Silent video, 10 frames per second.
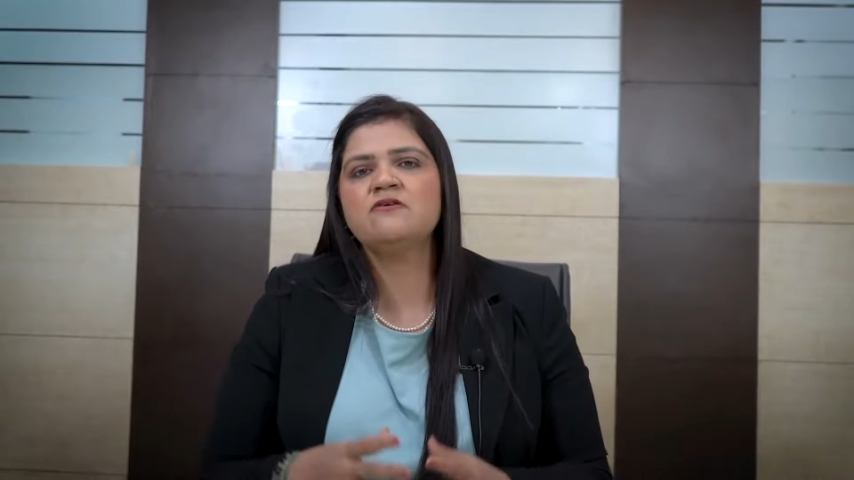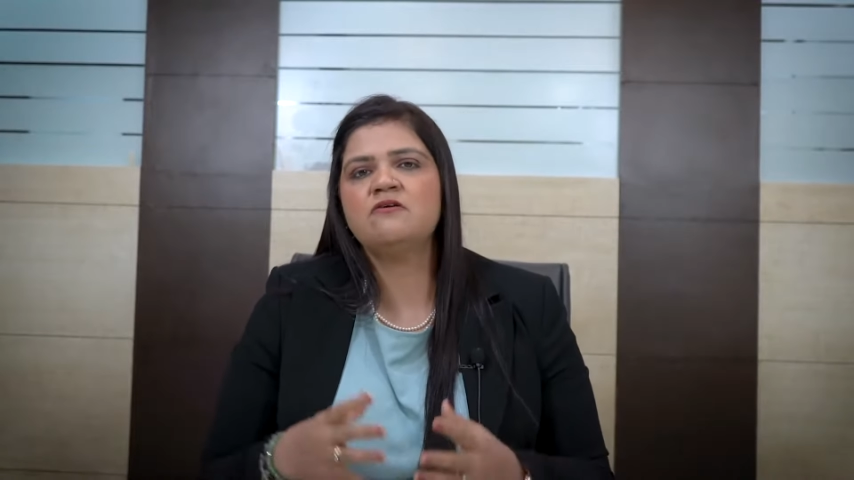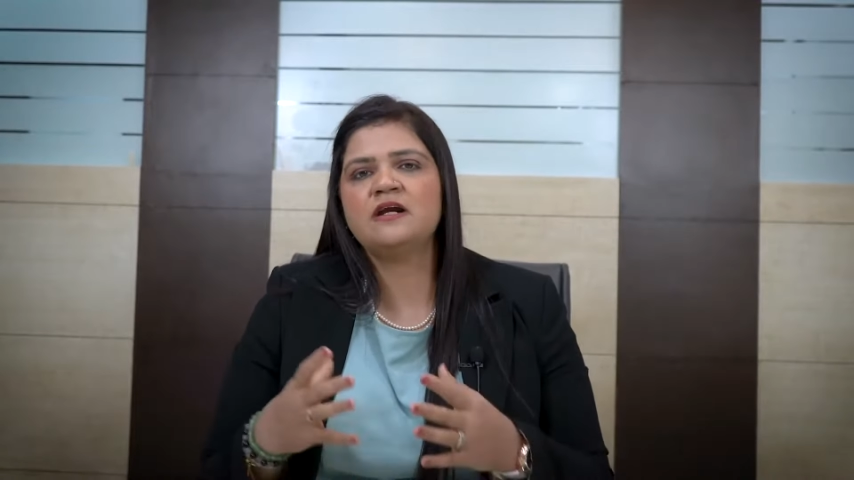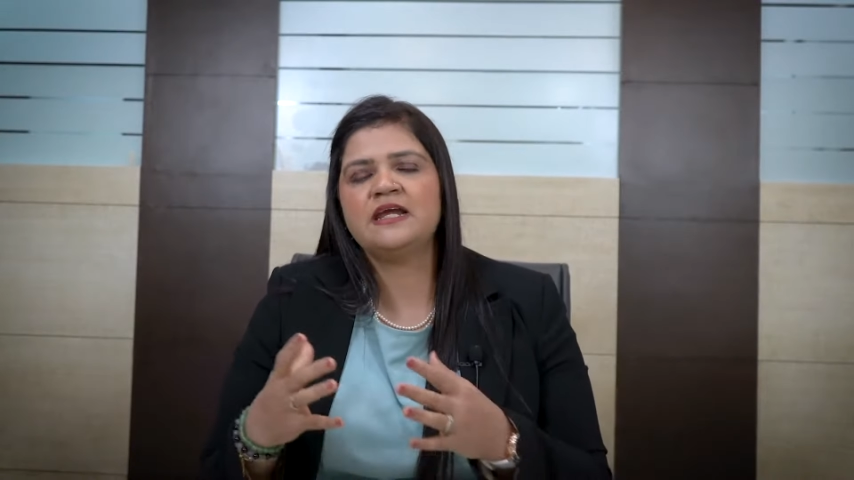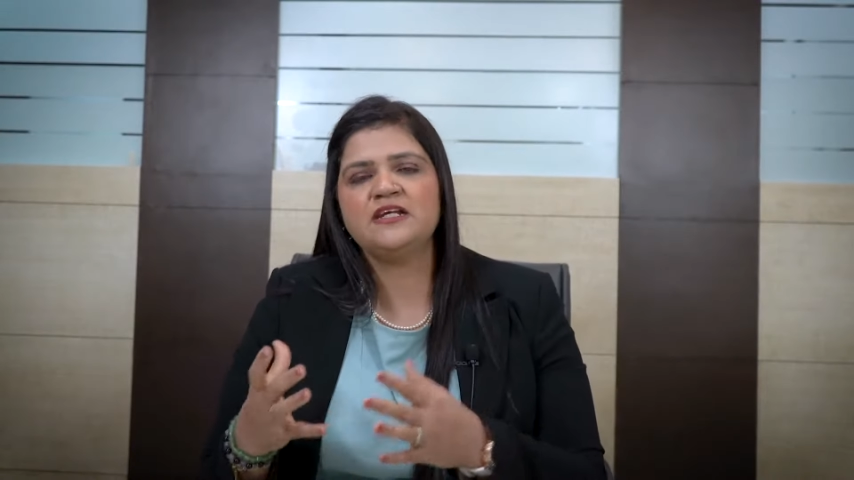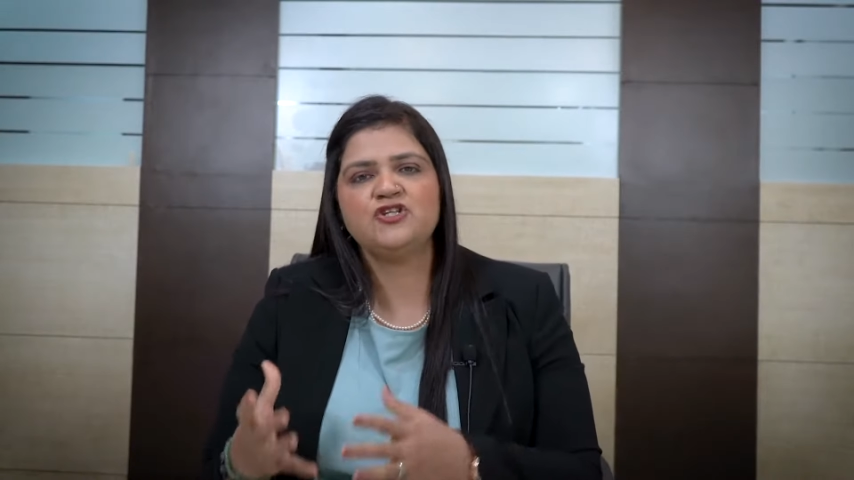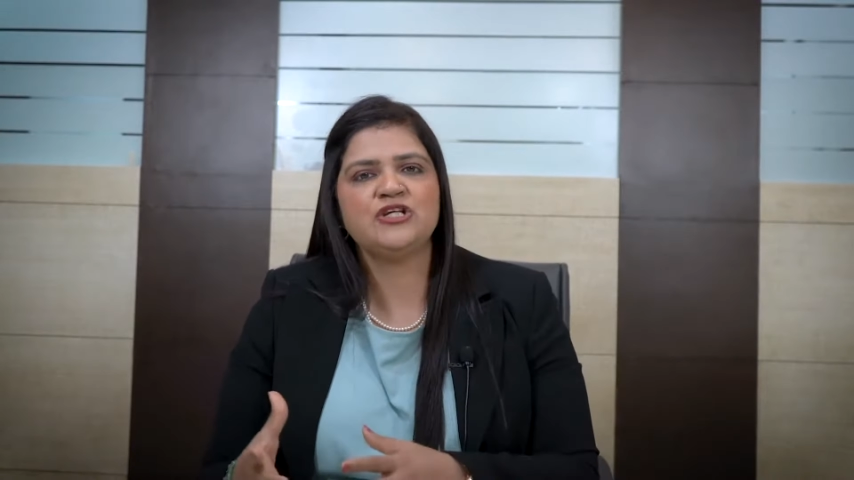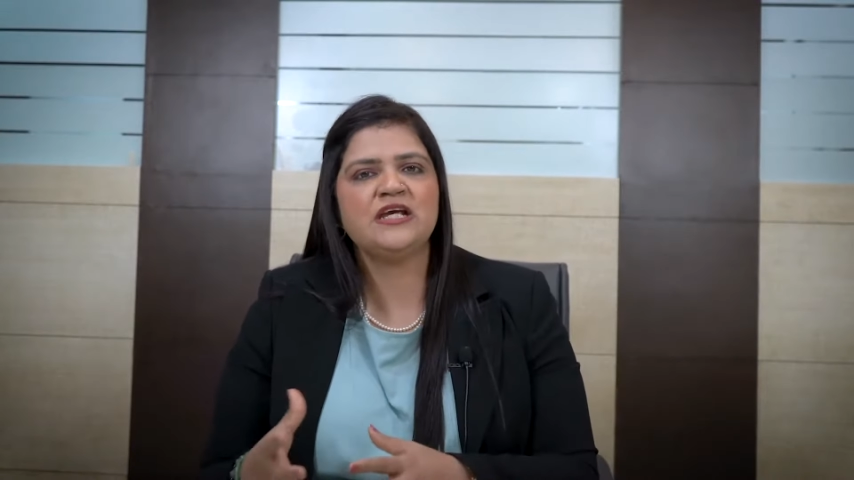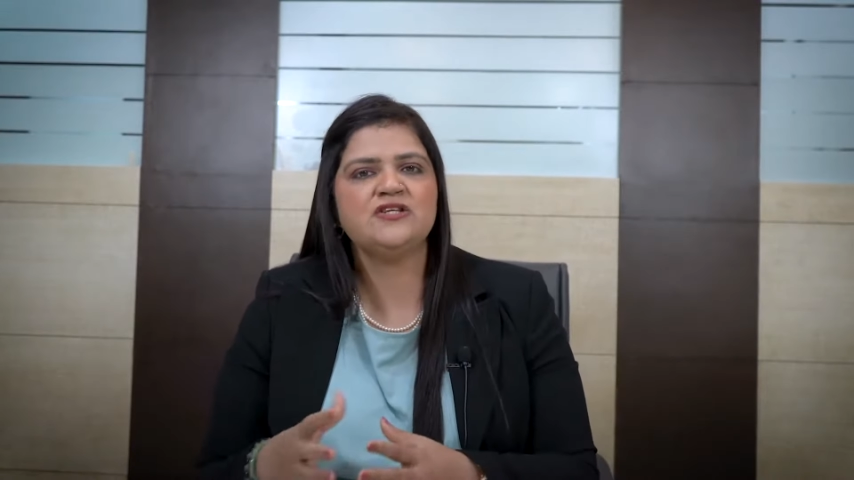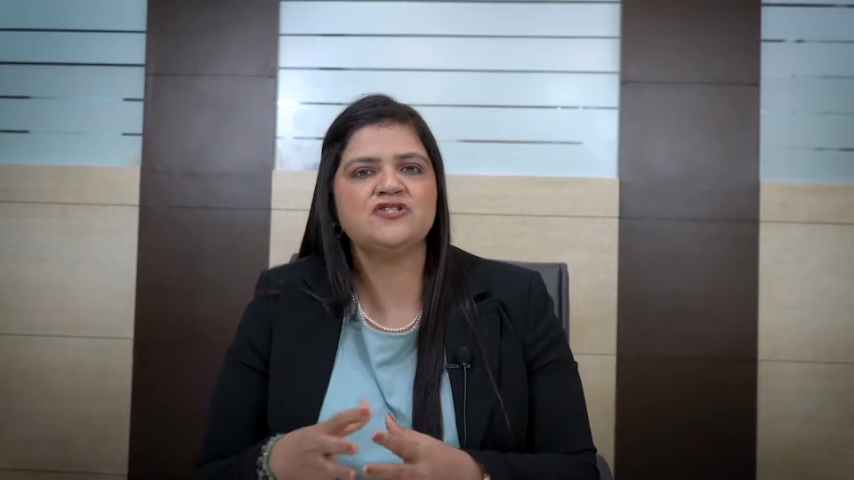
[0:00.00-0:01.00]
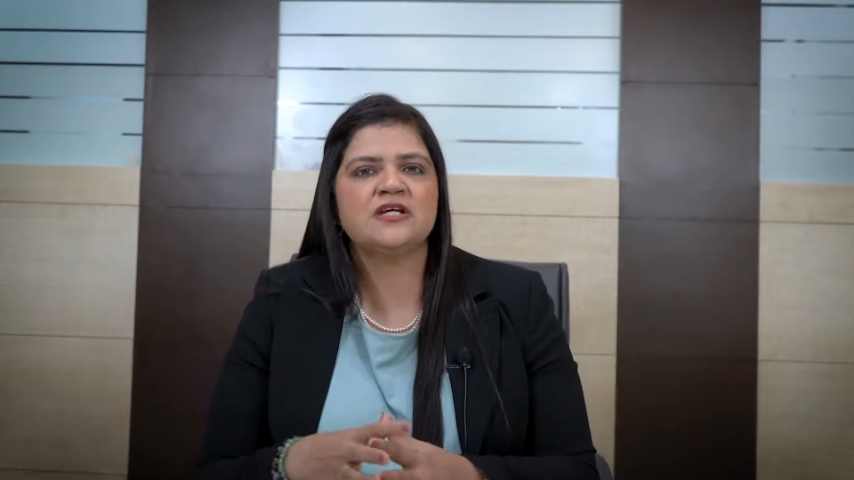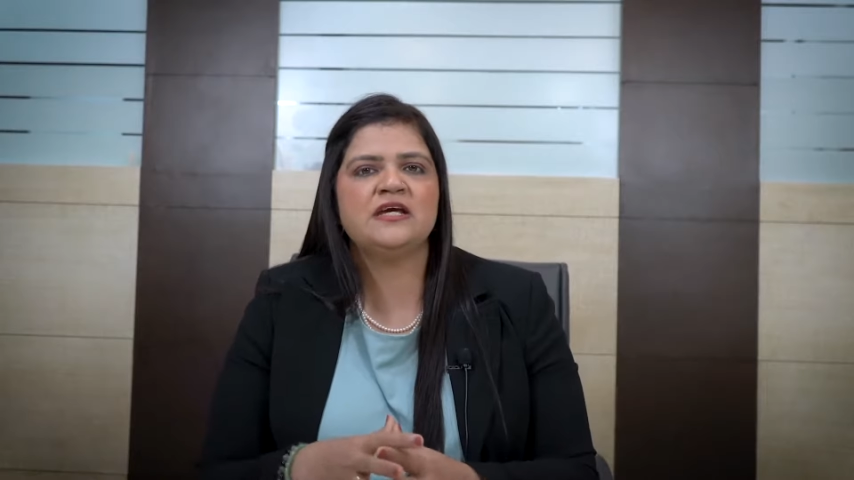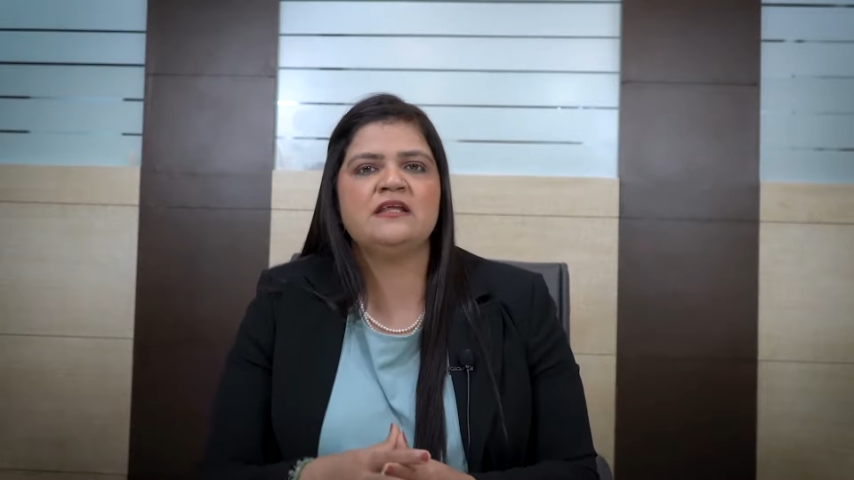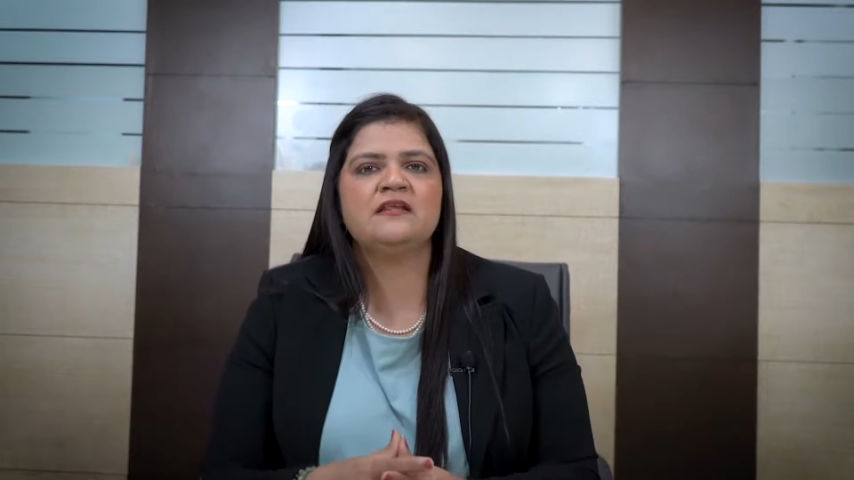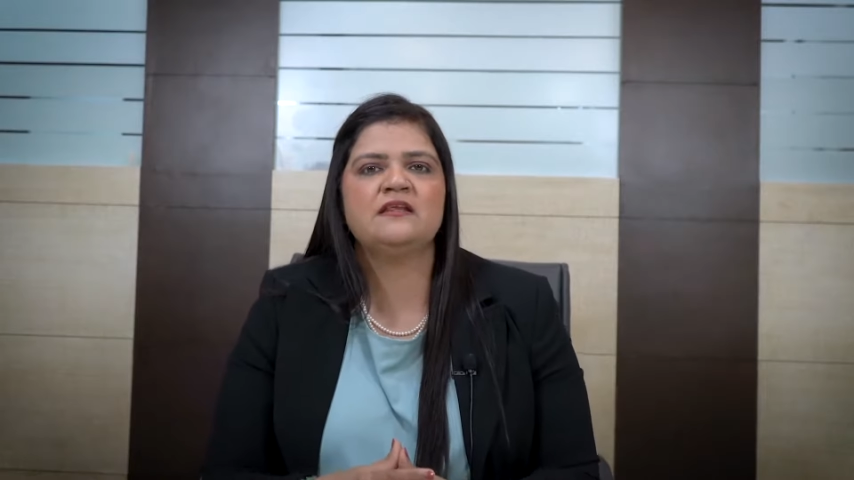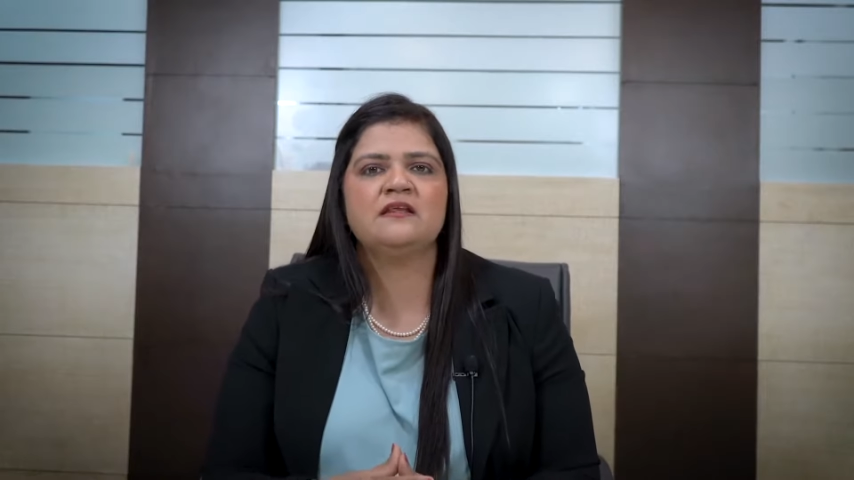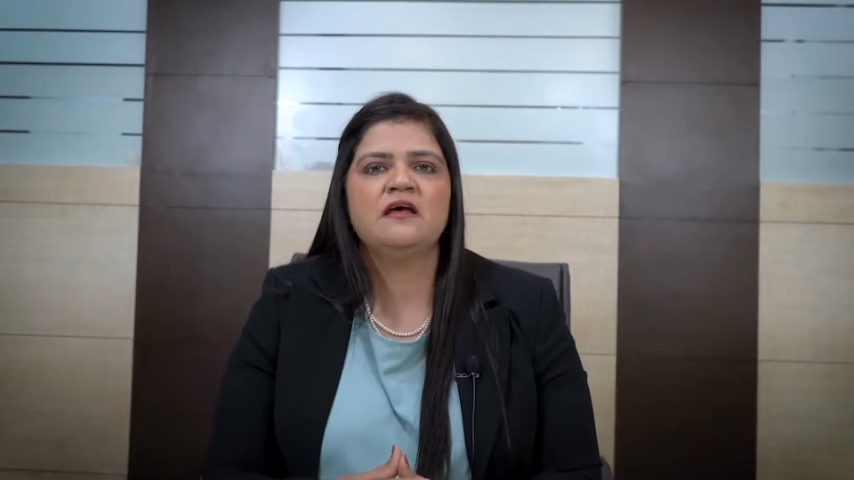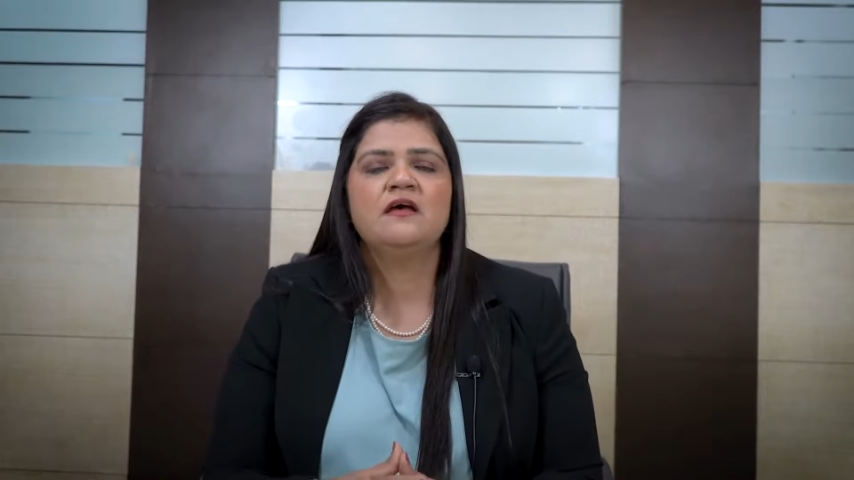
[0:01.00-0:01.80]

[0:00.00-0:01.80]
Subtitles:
or any change in